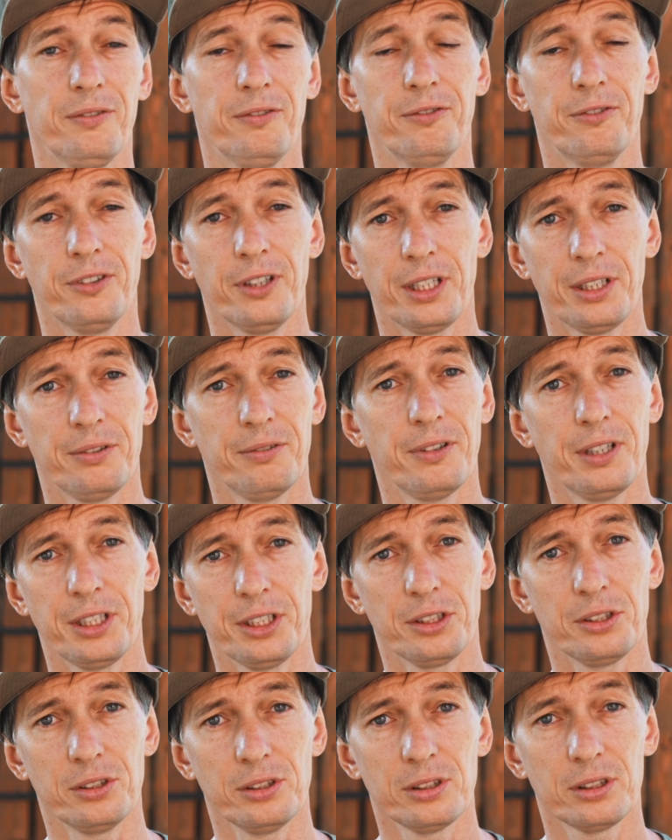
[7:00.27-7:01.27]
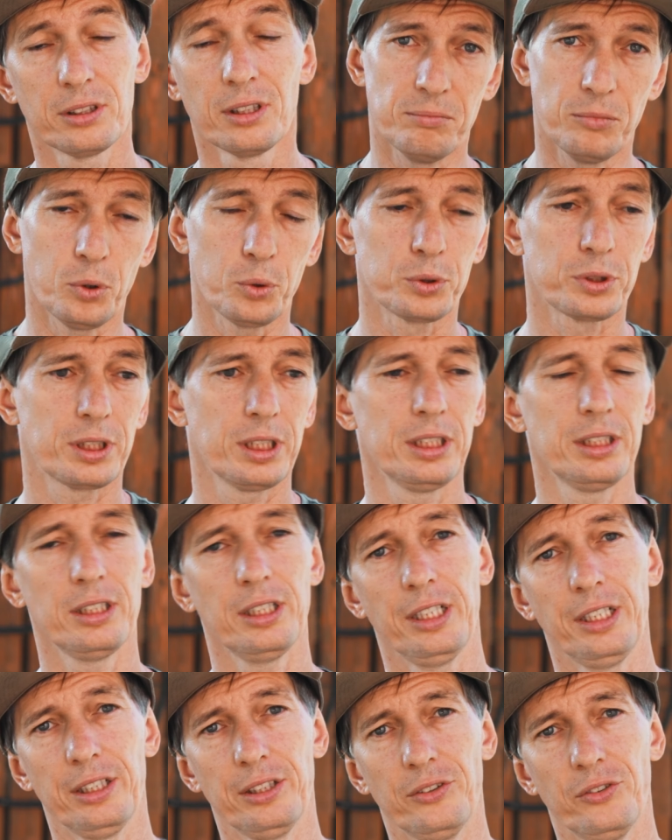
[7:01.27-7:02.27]
very, very good, mostly
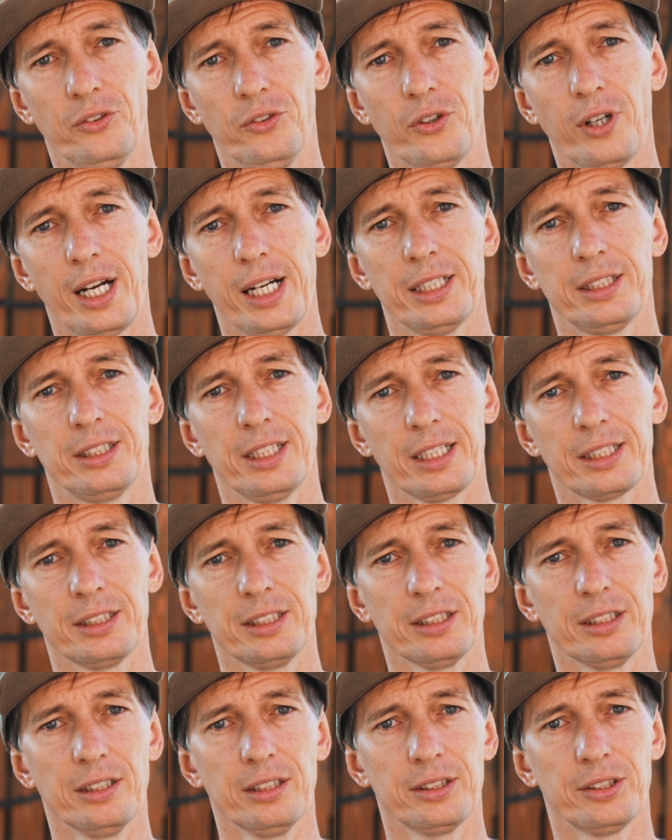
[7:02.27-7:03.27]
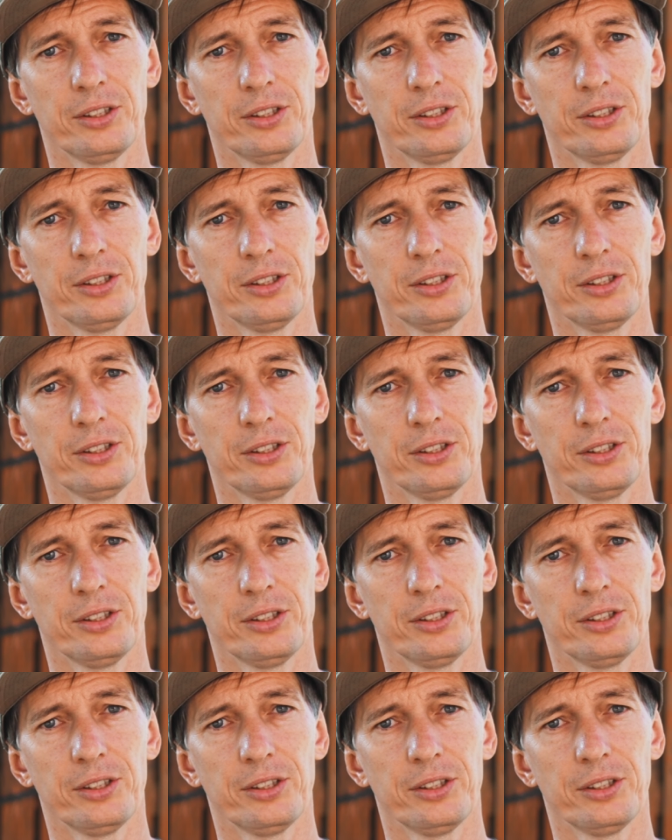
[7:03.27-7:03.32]
in dry technical